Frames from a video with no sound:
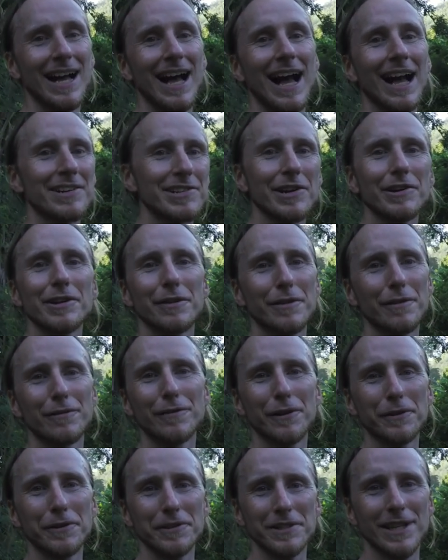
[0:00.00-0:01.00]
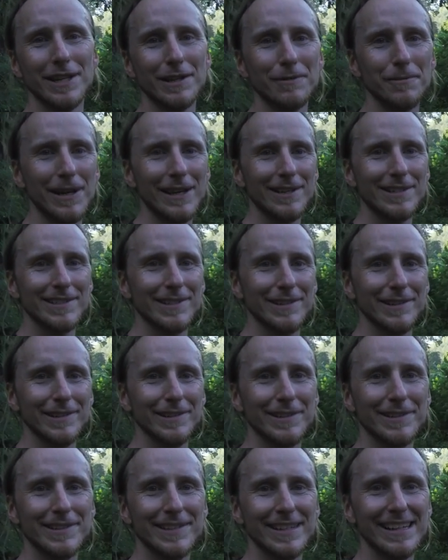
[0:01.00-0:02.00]
I show you the photos anyway, so
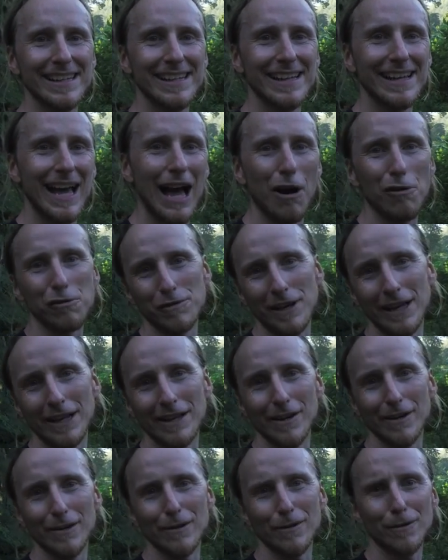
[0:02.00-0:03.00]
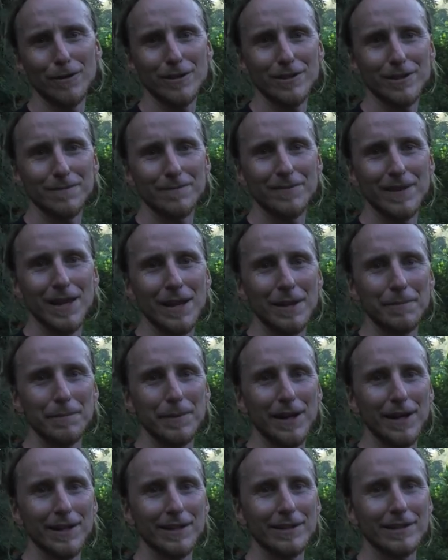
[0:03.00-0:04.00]
you see how failure looks.
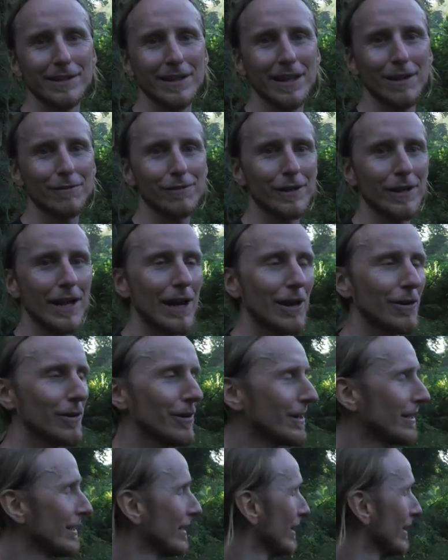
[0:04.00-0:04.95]
But yeah, for now,